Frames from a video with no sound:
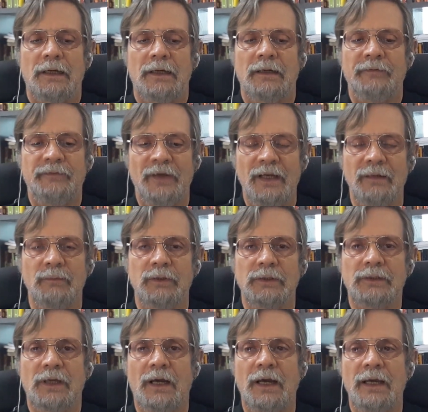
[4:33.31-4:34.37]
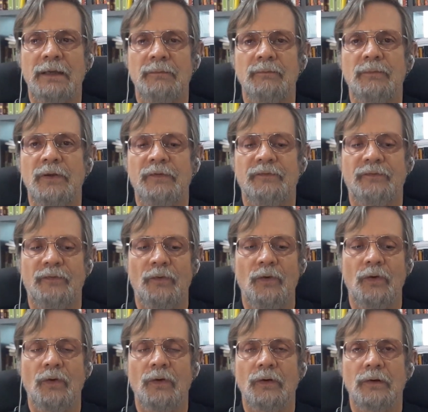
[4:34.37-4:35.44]
available time
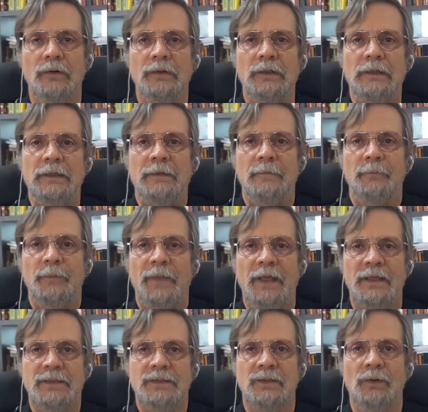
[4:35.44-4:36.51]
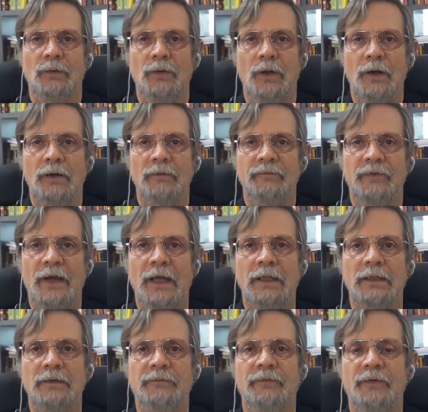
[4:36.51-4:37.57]
before it's no longer
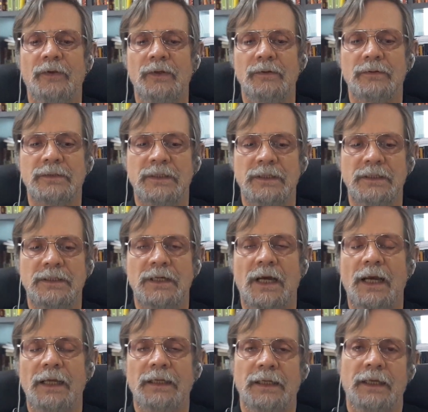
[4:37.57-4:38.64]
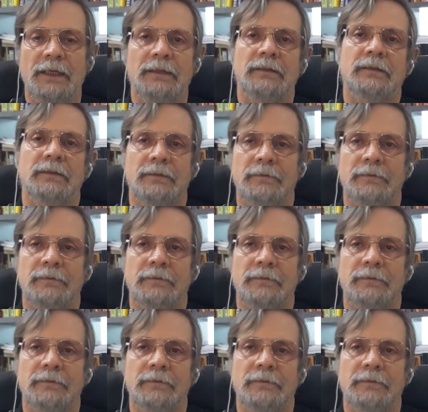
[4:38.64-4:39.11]
valid for use in Thailand.